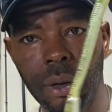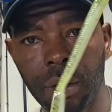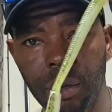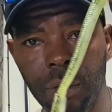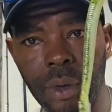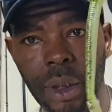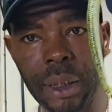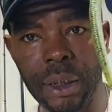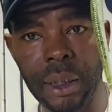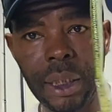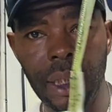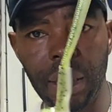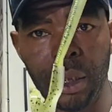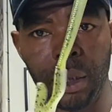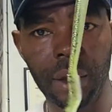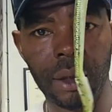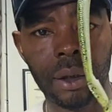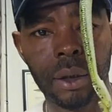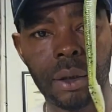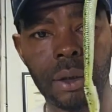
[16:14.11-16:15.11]
Right there.
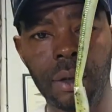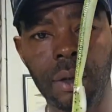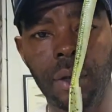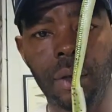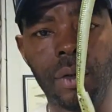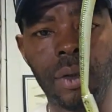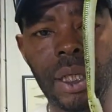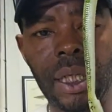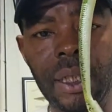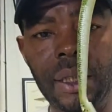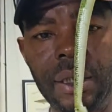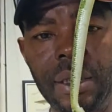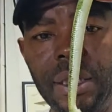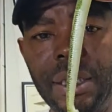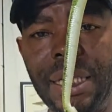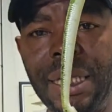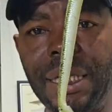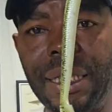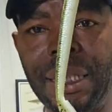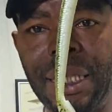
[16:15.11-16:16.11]
All right.
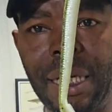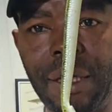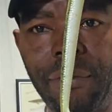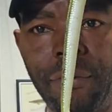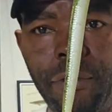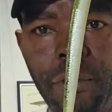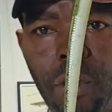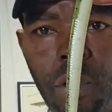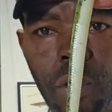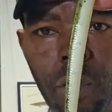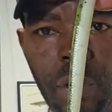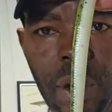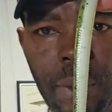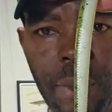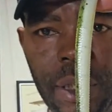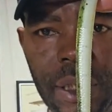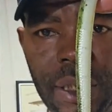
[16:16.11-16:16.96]
Instead of that full ribbon